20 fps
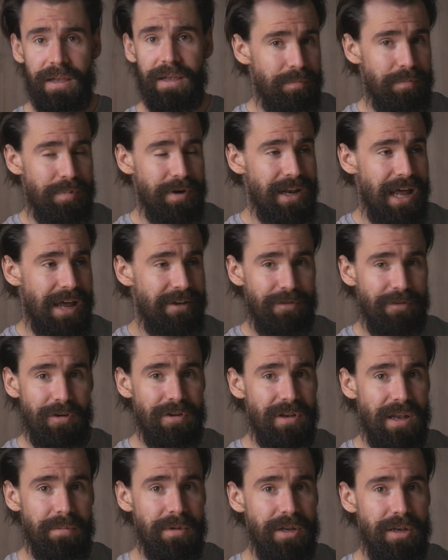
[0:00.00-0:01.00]
But as
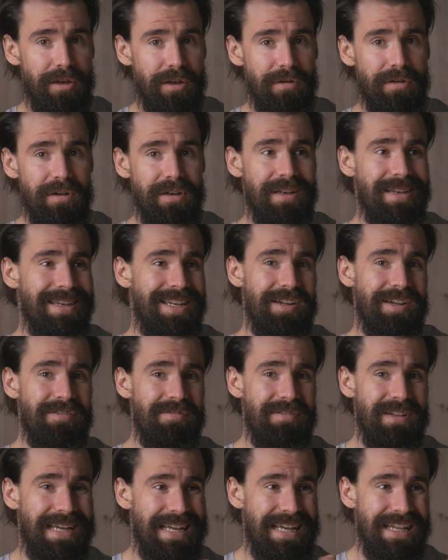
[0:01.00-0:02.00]
far as I'm concerned,
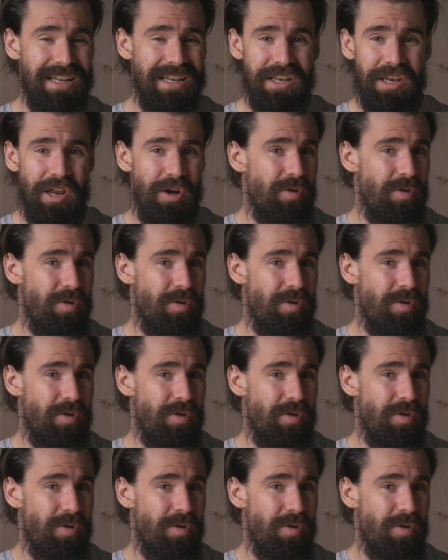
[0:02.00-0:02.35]
there is